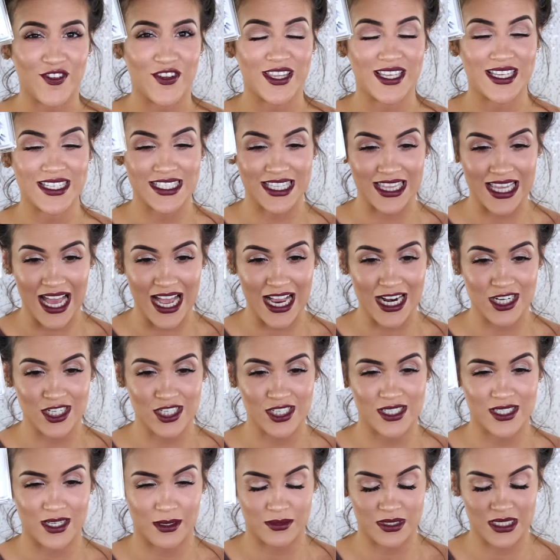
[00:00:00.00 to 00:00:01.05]
for these
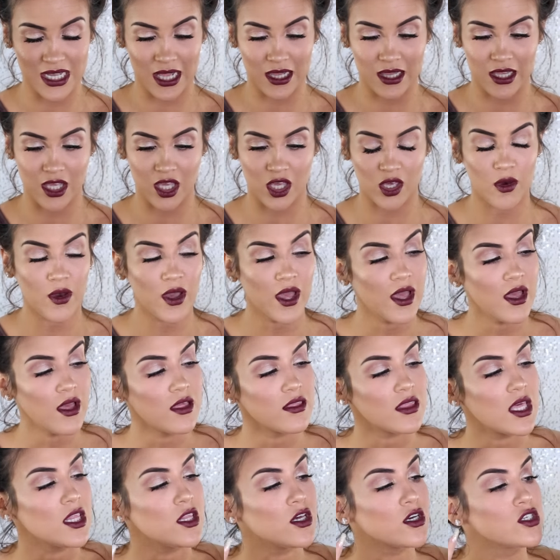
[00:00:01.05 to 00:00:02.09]
lashes, I'm telling you.
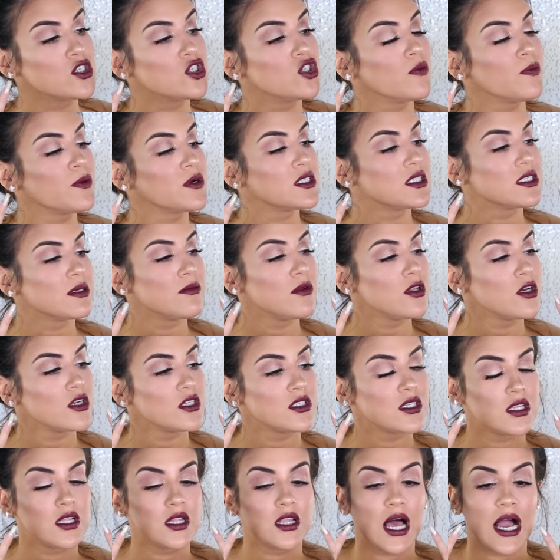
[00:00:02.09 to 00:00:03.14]
They look super similar
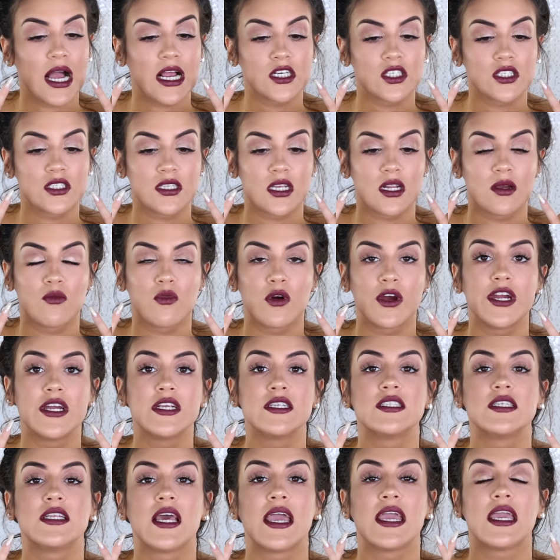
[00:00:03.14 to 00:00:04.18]
to the lashes that I'm wearing
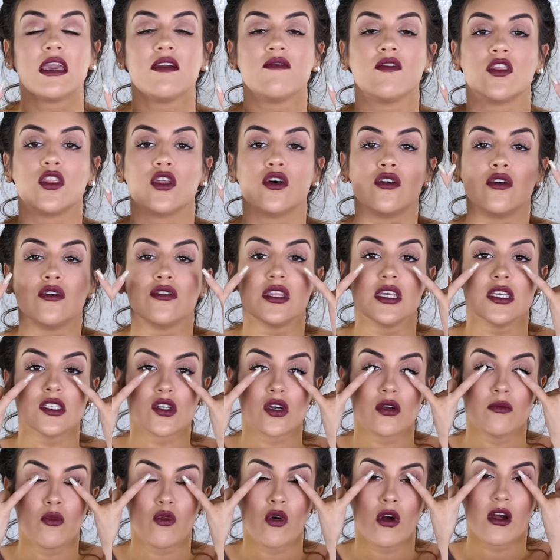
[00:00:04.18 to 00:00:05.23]
today, even though these
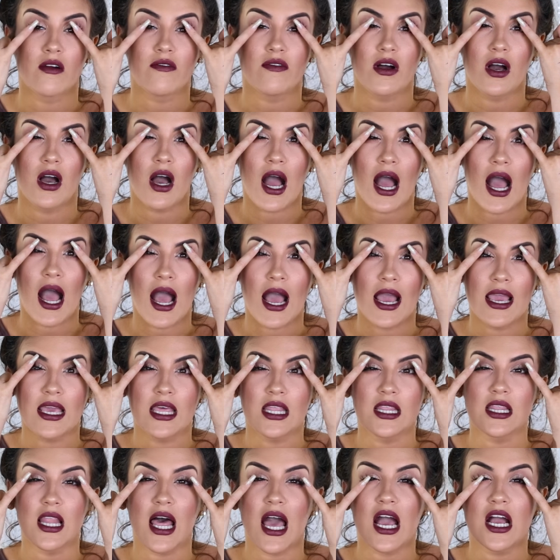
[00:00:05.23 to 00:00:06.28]
are more of a
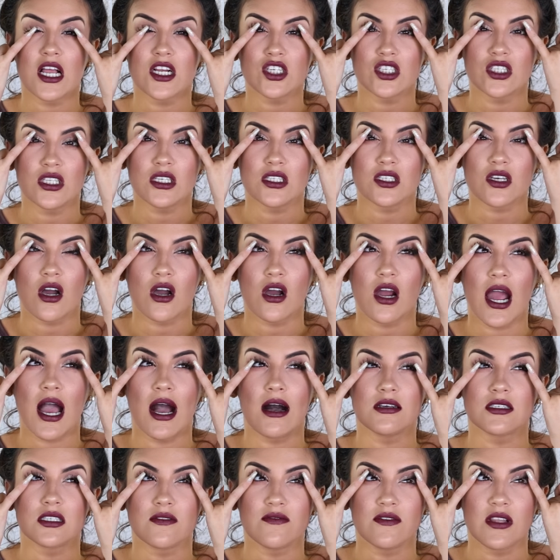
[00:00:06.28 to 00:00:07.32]
high-end lash. These are
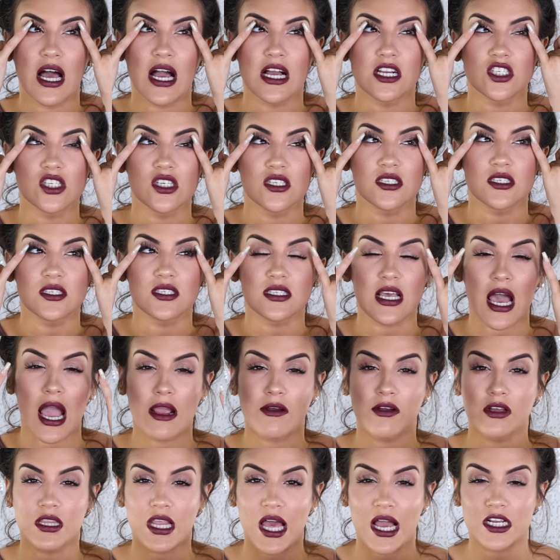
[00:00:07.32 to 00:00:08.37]
House of Lashes
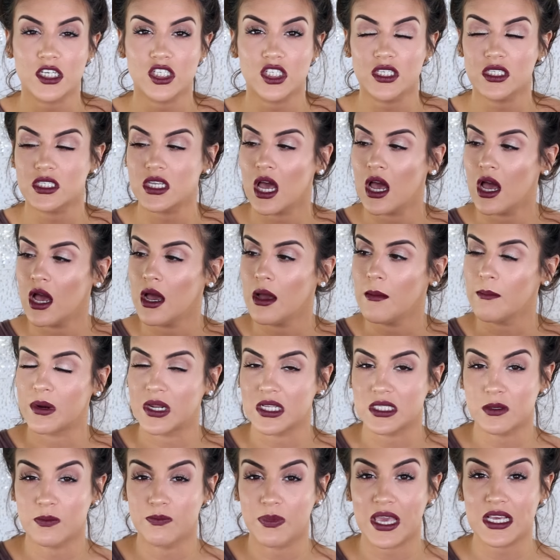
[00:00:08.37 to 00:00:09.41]
Siren lashes, but
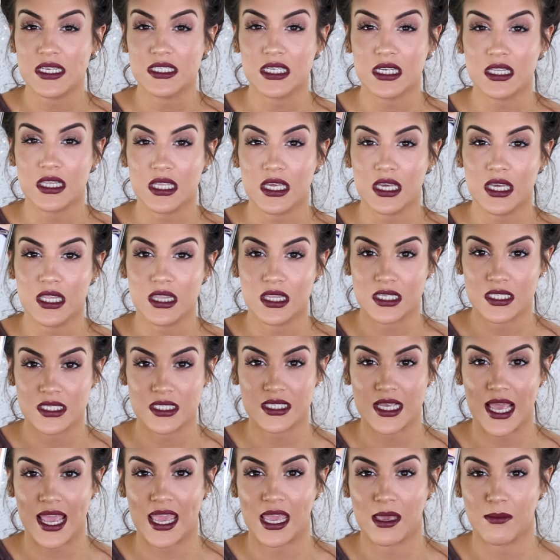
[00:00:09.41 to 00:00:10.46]
it's basically the
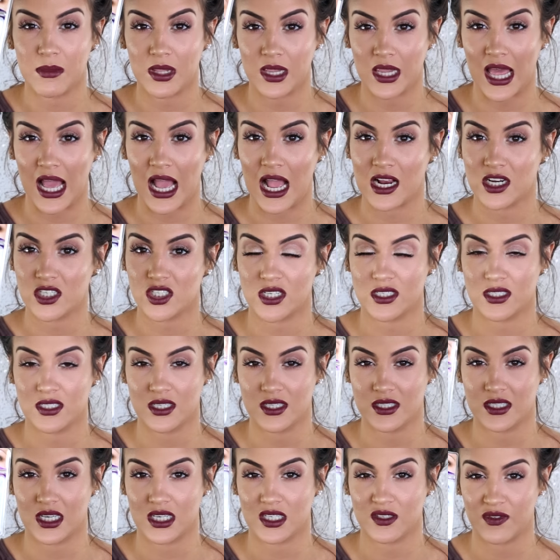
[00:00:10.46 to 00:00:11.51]
same lash as the
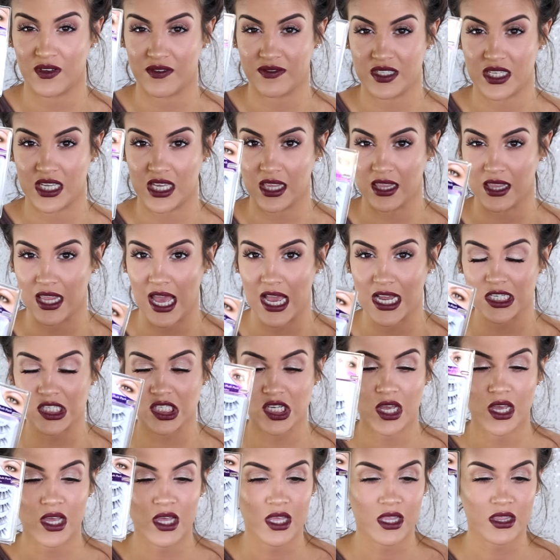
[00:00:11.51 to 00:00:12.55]
615
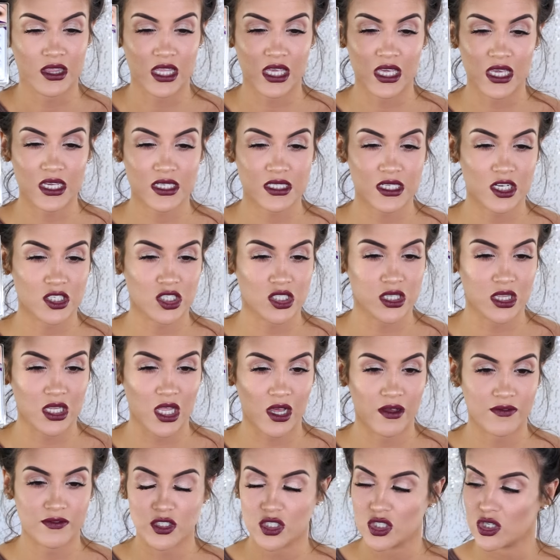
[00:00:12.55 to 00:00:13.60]
lash. These I just
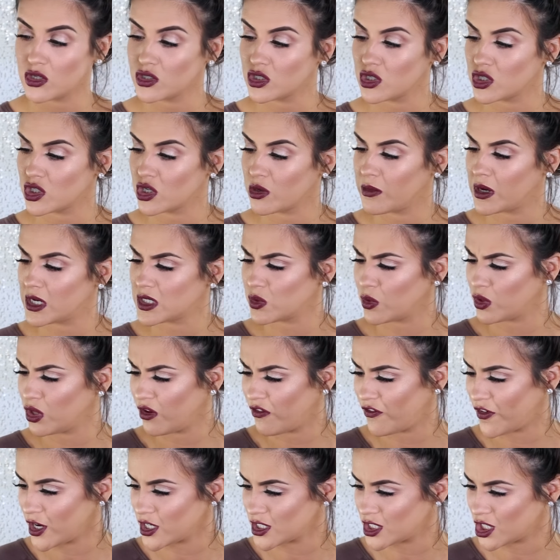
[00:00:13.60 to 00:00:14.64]
love so, so, so much. When
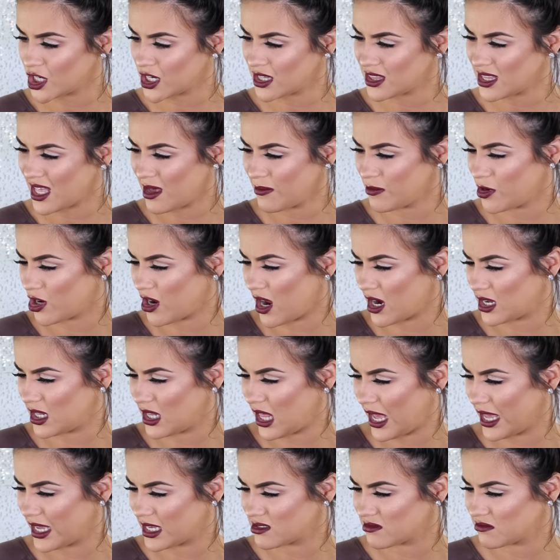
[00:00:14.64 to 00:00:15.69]
you first look at them, you're kind of
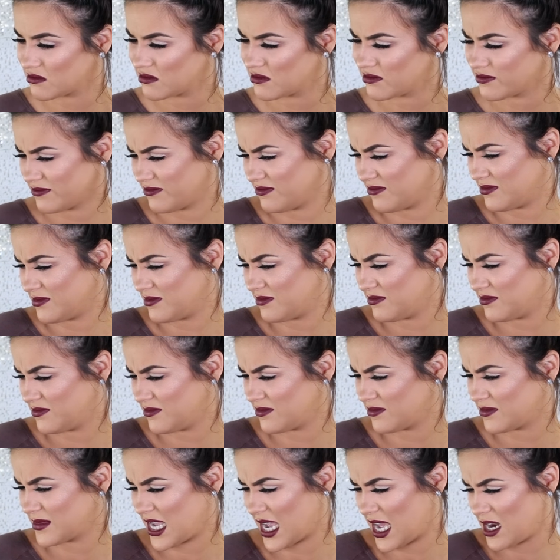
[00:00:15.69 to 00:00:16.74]
like,
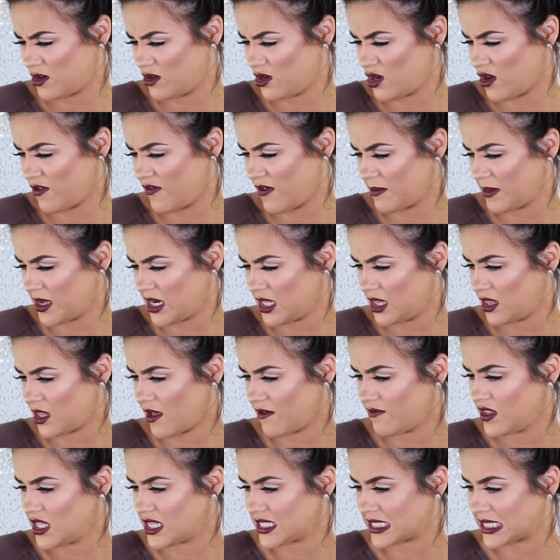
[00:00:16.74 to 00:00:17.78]
Mm, I don't know if I'm gonna
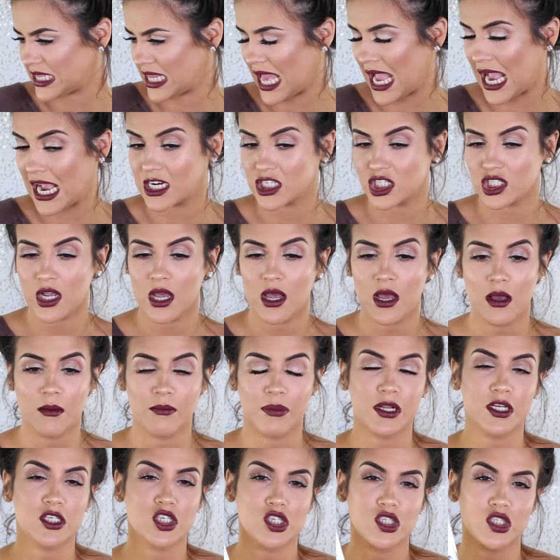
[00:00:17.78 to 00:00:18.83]
love this lash,
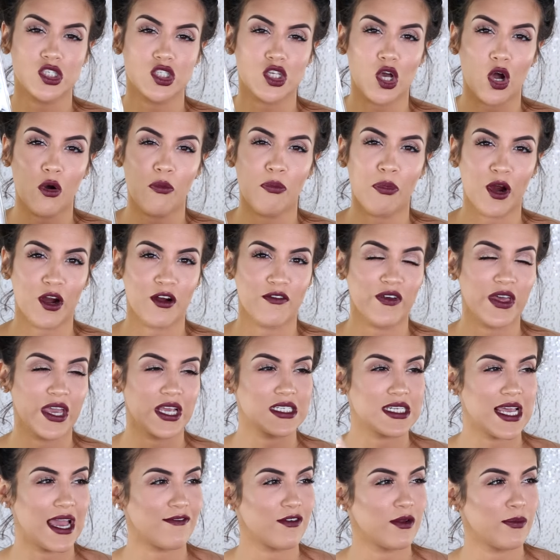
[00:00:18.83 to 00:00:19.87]
but it's just so
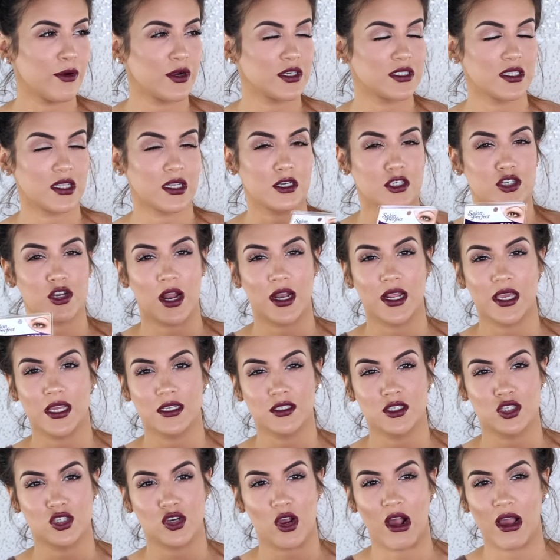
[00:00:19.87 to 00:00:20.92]
perfect. Every person that I try to
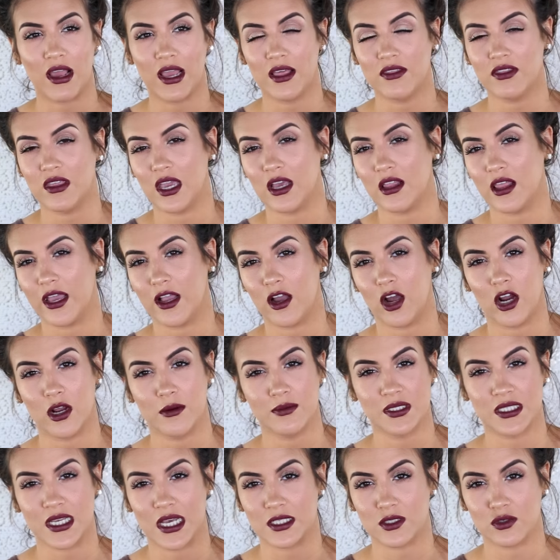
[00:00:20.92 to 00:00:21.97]
get to try it, they like are
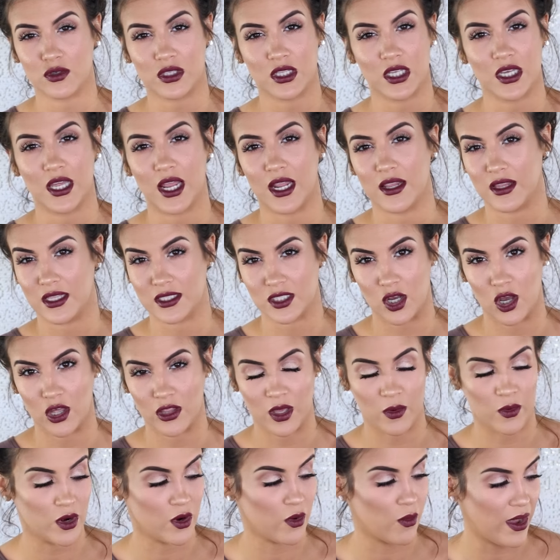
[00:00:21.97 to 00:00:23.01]
obsessed with it and that's all
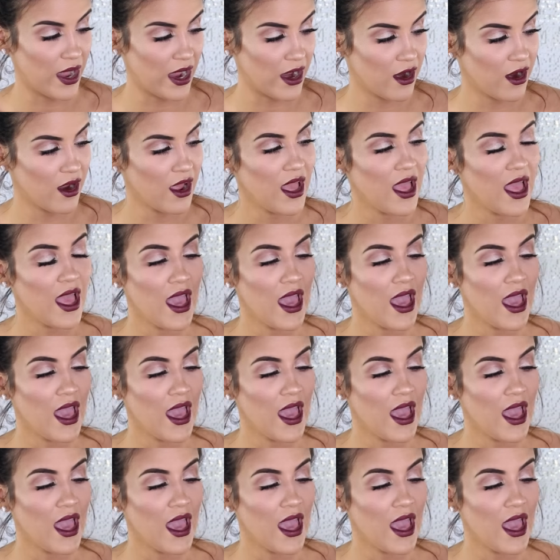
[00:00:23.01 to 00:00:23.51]
they wanna wear.